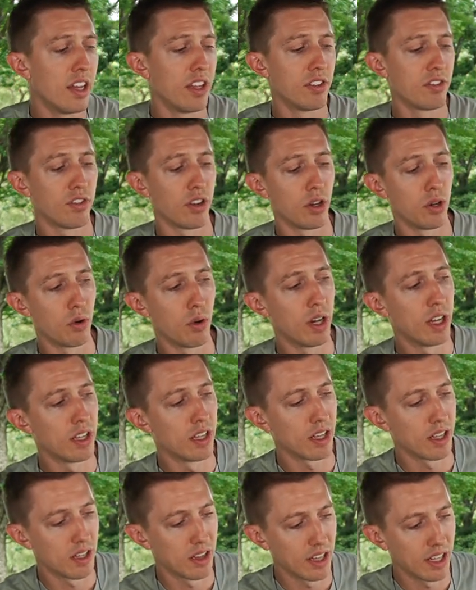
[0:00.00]
So
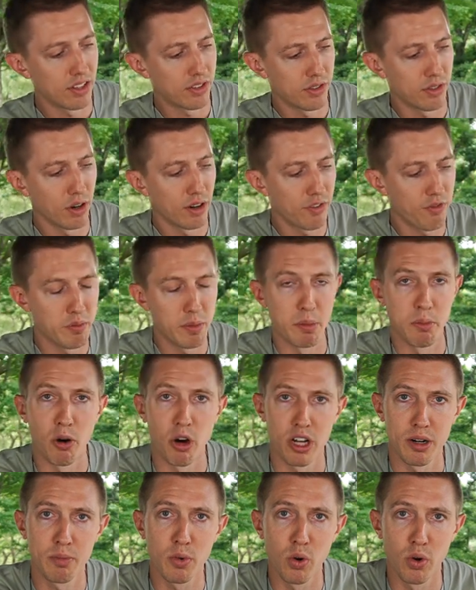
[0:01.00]
let's start from the
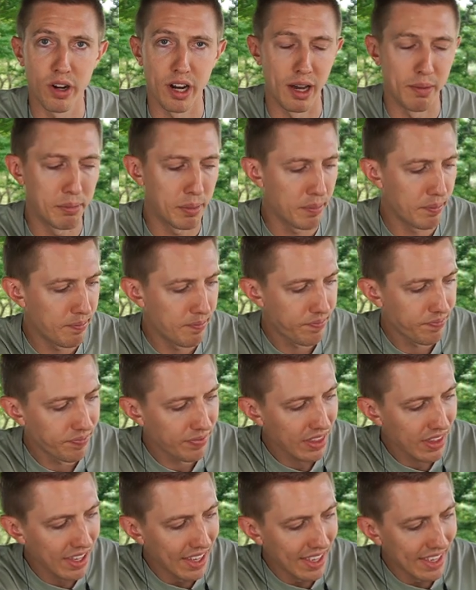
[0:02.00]
bottom going up.
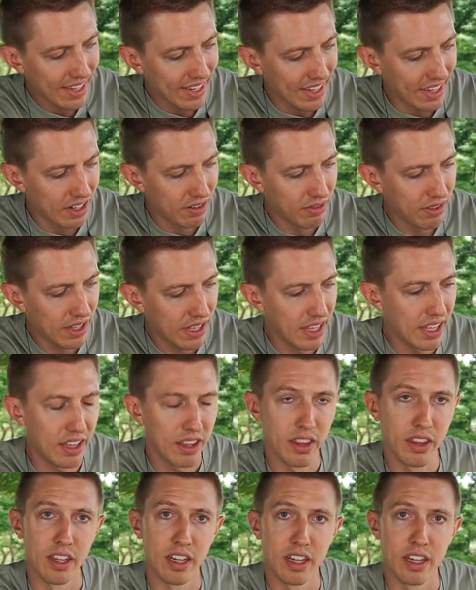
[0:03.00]
Kind of the,
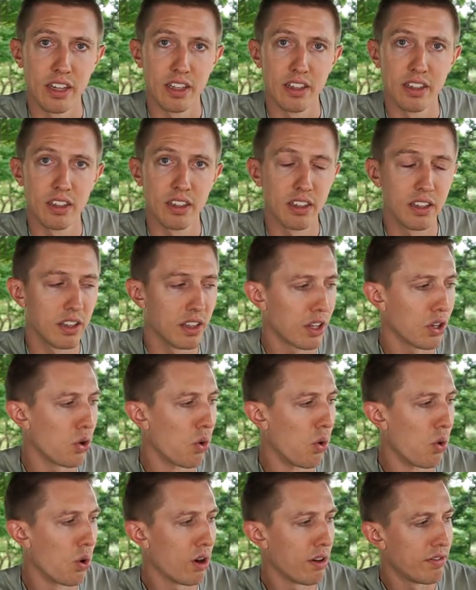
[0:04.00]
the the
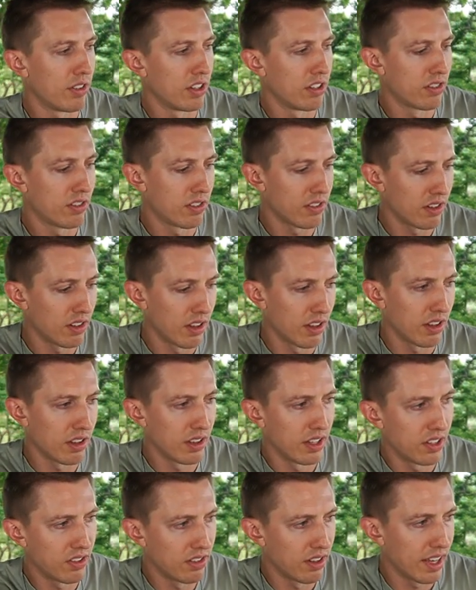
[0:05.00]
core of this
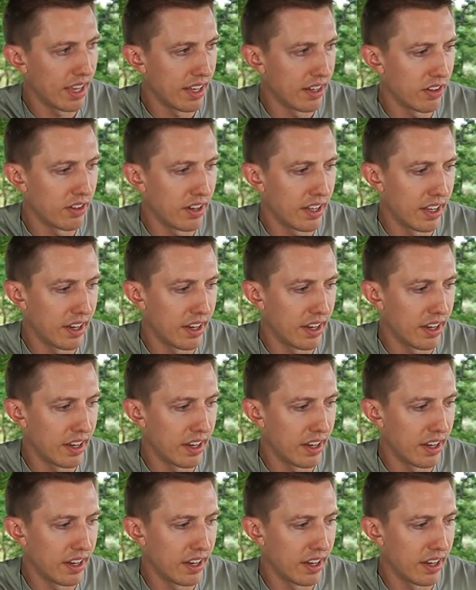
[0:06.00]
this lanyard